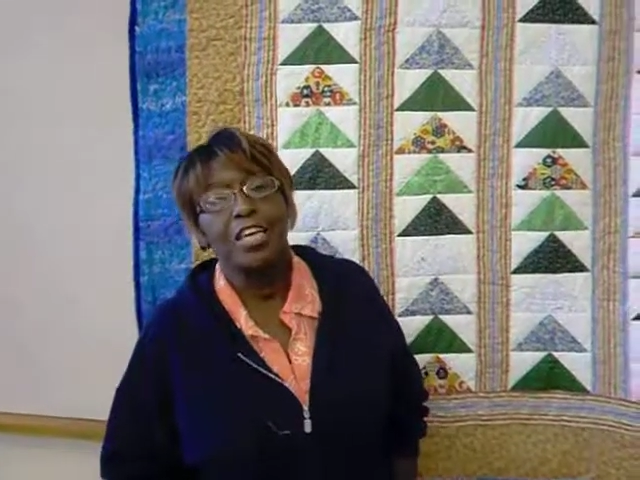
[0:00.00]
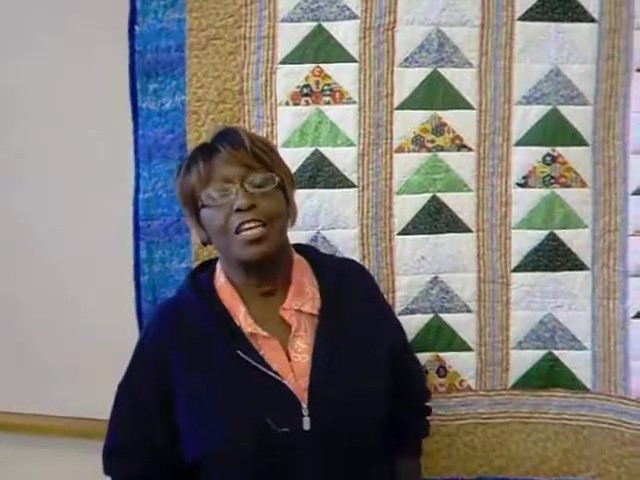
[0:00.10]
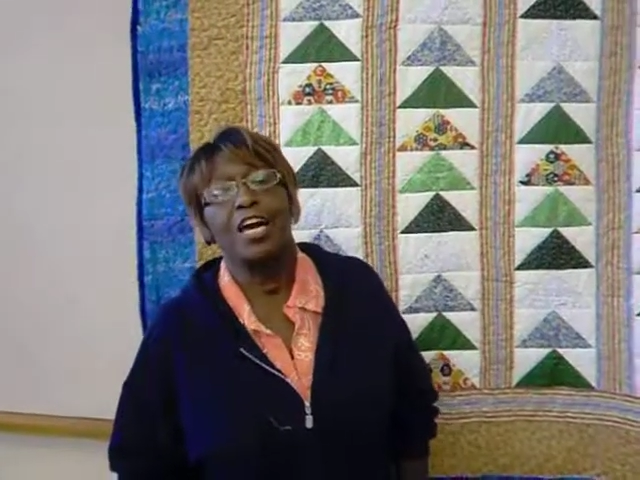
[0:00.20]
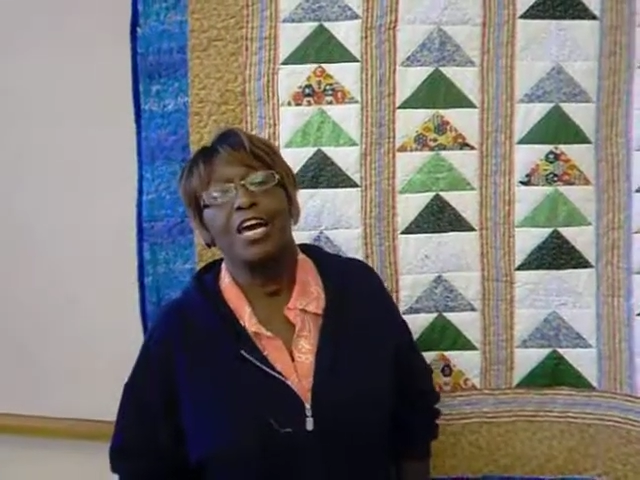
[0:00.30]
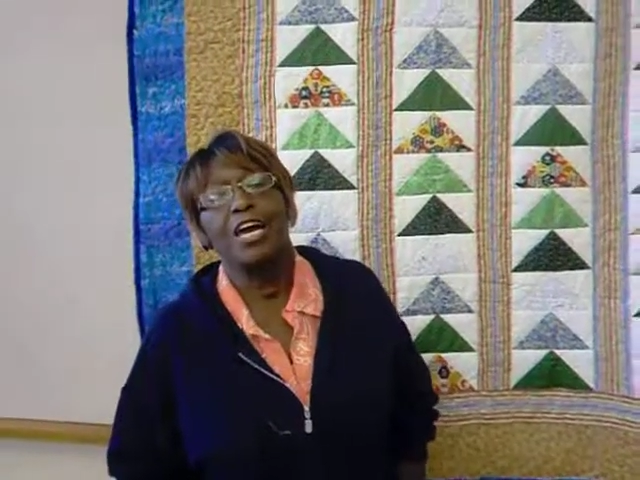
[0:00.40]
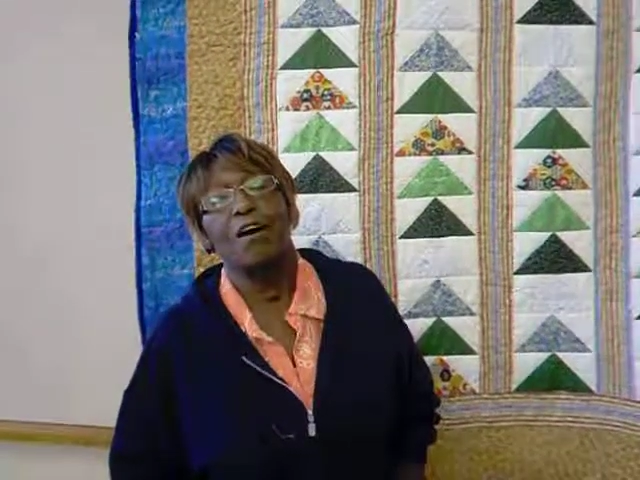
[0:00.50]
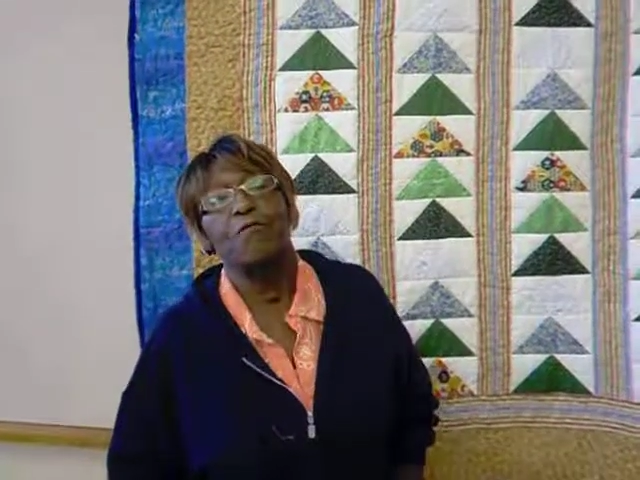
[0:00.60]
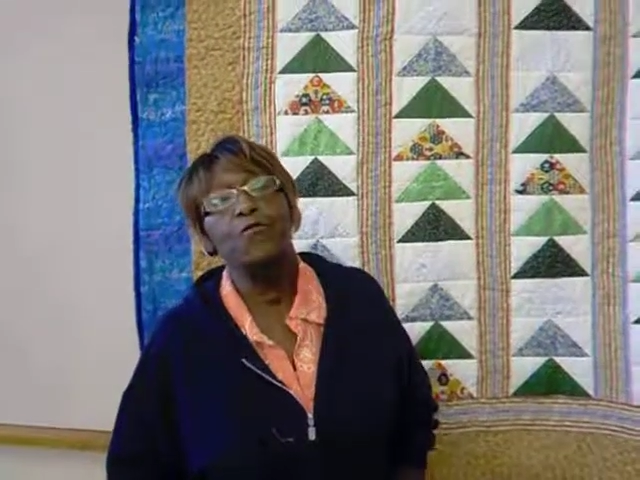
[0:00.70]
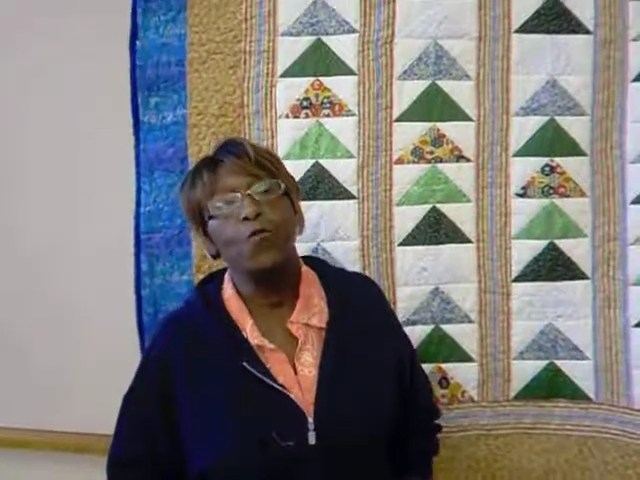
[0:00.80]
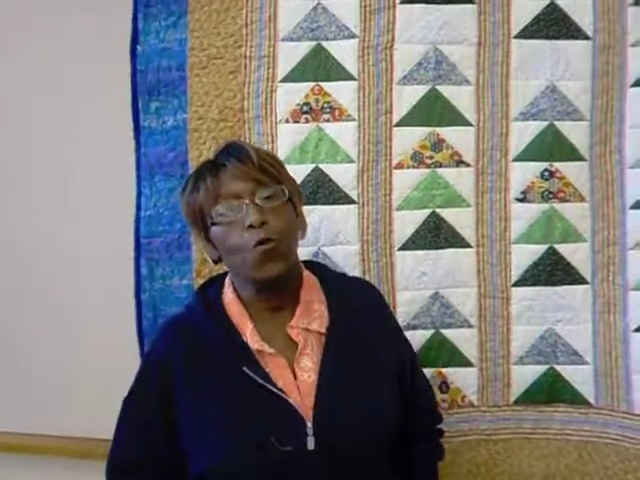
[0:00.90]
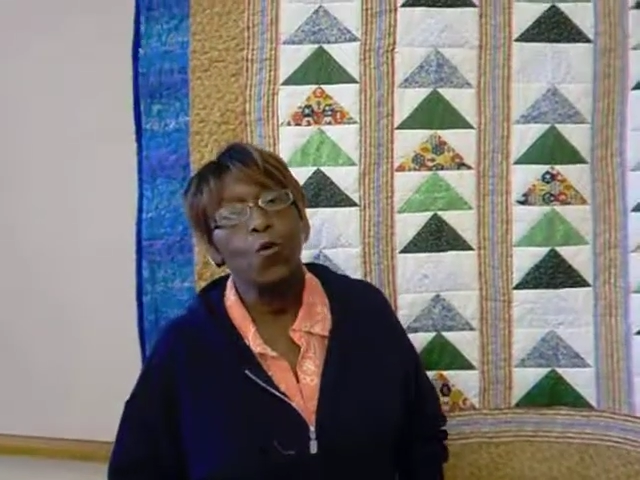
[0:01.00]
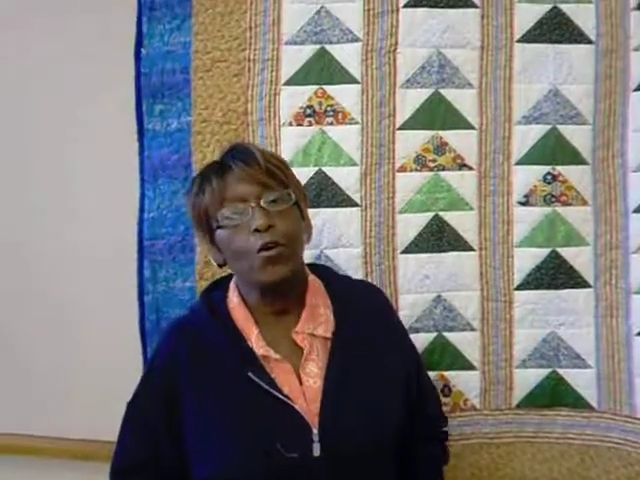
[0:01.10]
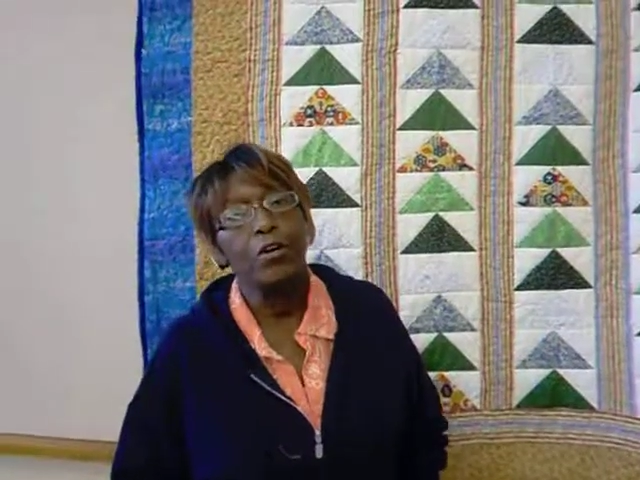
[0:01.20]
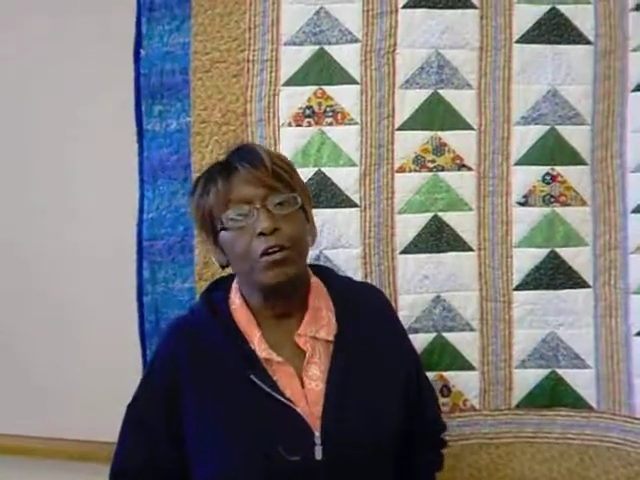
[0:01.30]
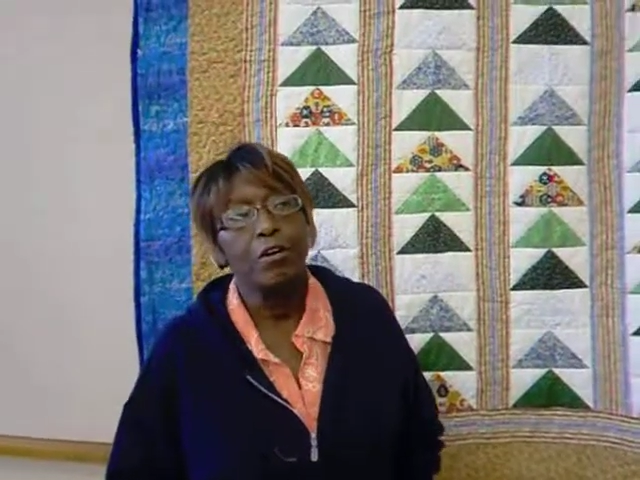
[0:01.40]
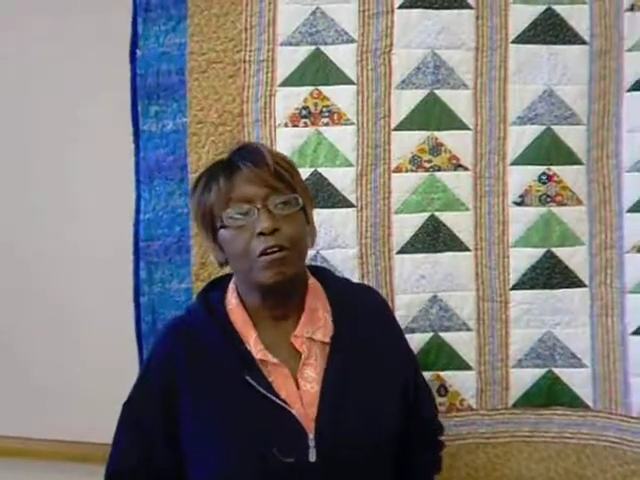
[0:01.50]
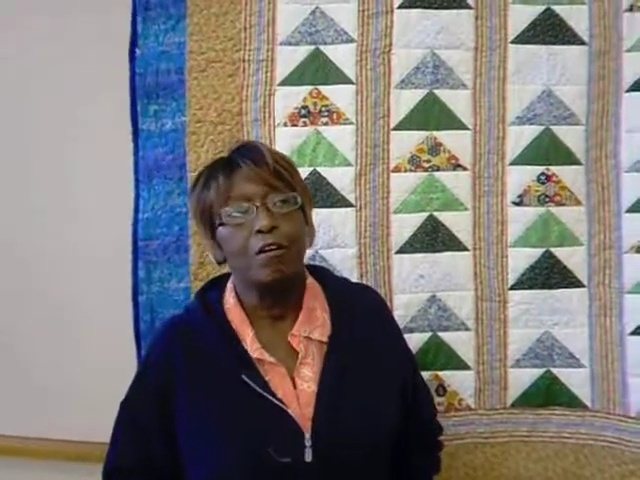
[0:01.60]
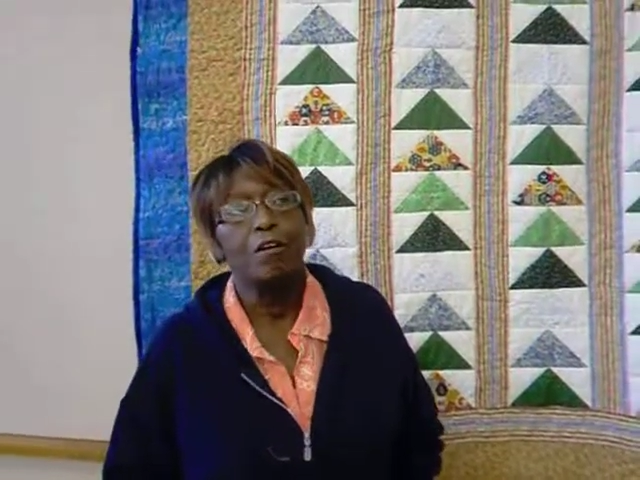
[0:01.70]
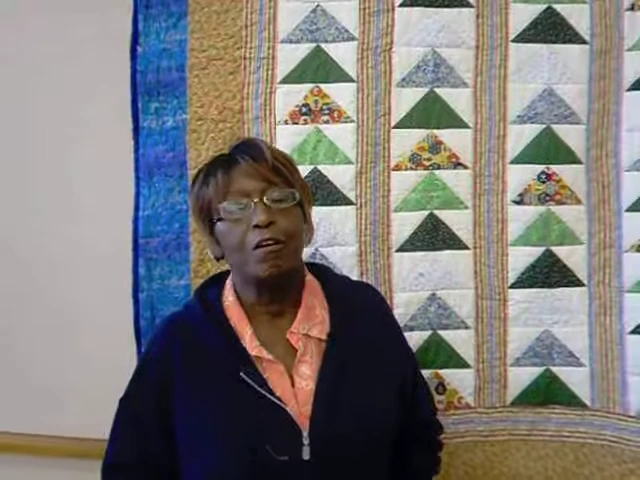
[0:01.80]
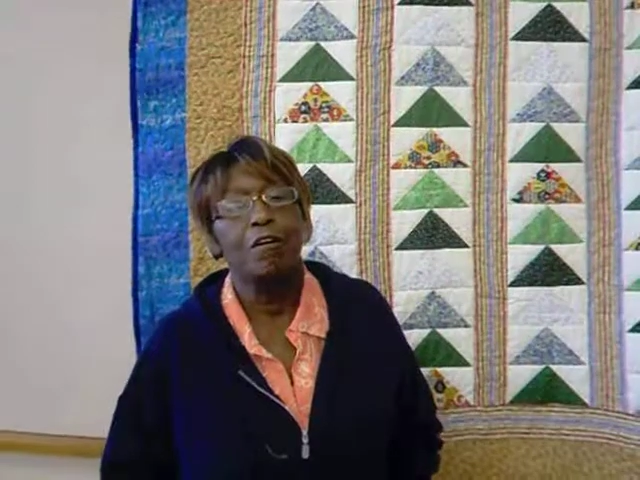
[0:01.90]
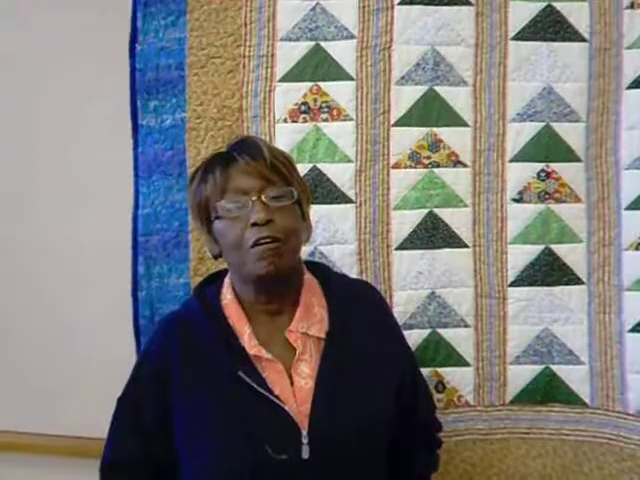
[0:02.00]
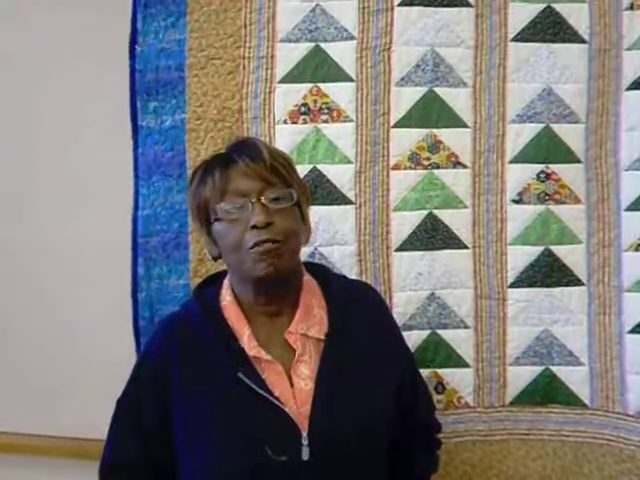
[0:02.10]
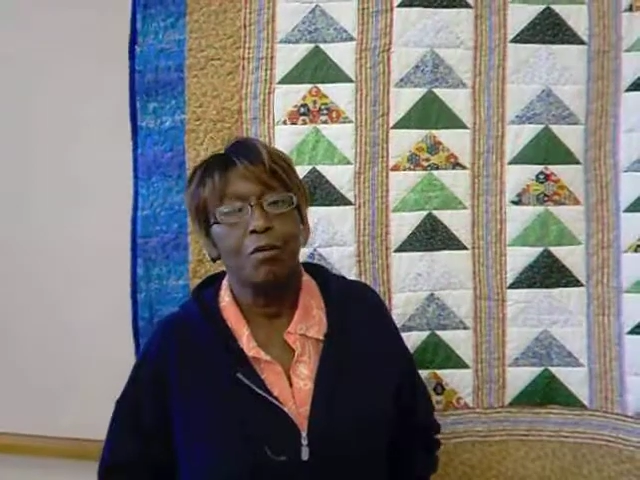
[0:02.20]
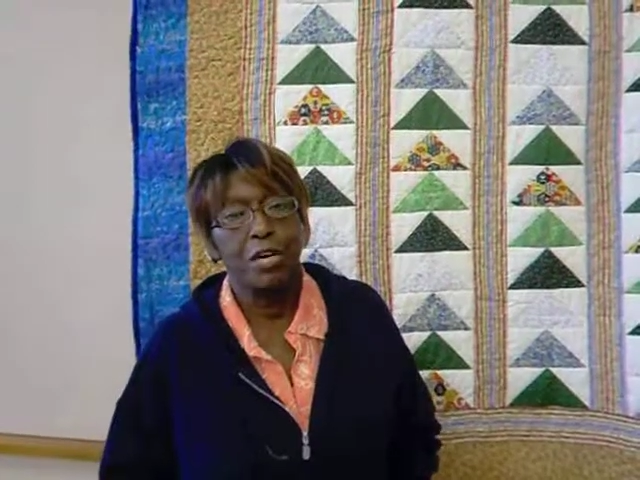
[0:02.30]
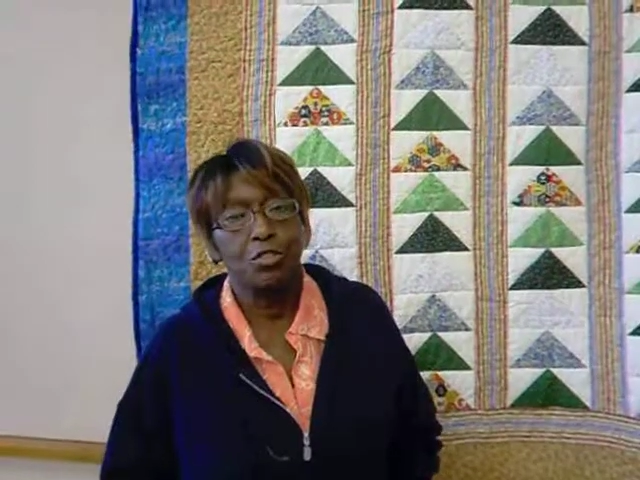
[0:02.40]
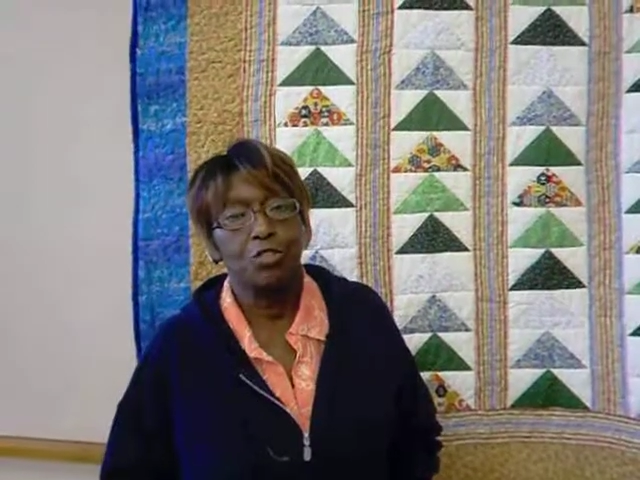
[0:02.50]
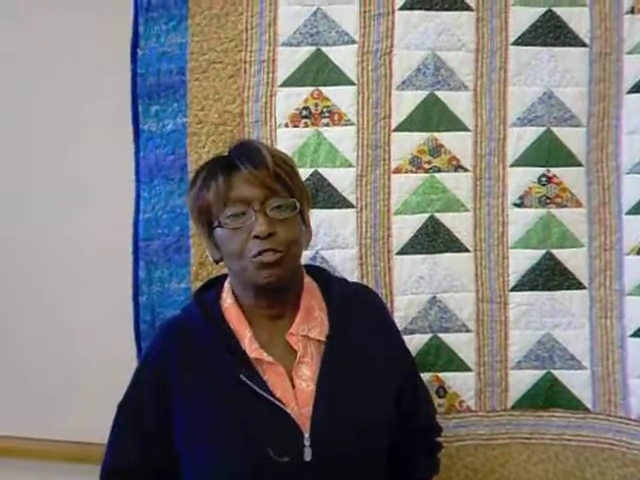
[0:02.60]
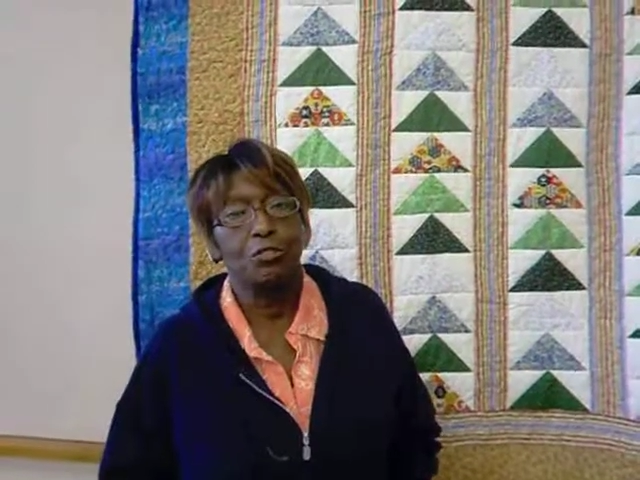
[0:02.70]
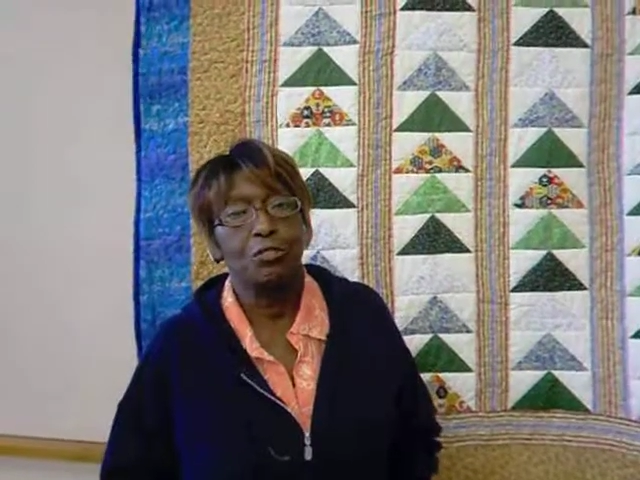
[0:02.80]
and I have four grandchildren.